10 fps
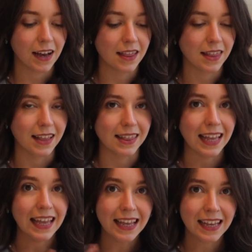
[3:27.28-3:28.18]
And then
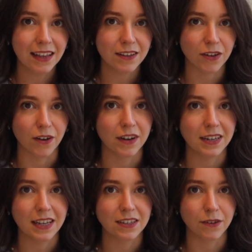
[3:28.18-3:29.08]
the E
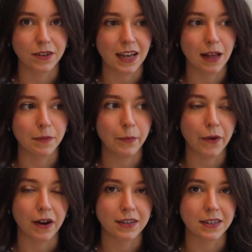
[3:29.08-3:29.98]
sound is going to help me
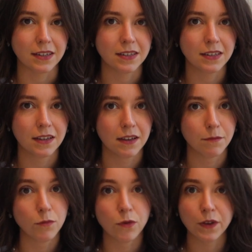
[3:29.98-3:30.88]
practice
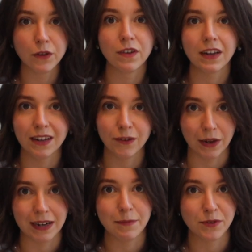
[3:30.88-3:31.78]
moving really
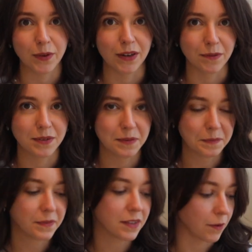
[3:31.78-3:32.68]
quickly between notes.
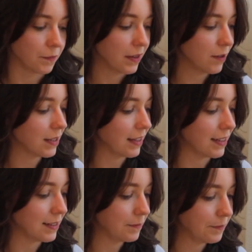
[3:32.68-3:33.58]
So it goes like
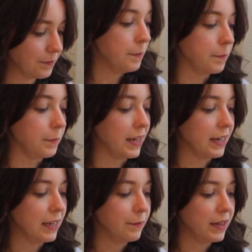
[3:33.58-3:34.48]
this.
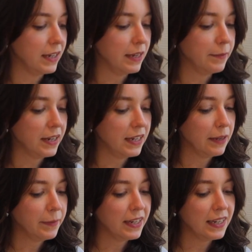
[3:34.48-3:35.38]
Meanie, meanie,
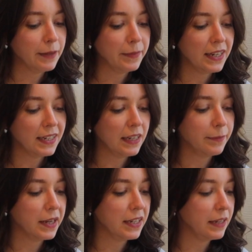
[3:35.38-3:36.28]
meanie, meanie, meanie,
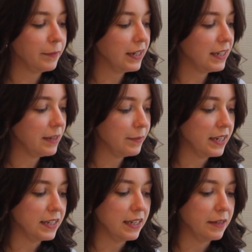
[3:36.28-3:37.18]
meanie,
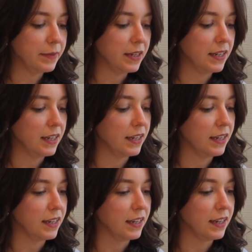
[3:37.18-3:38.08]
meanie,
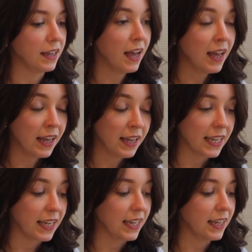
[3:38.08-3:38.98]
meanie,
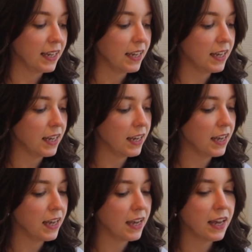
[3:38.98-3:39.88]

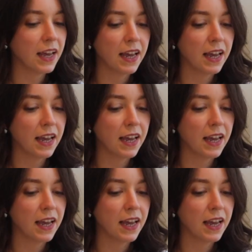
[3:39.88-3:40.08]
meanie.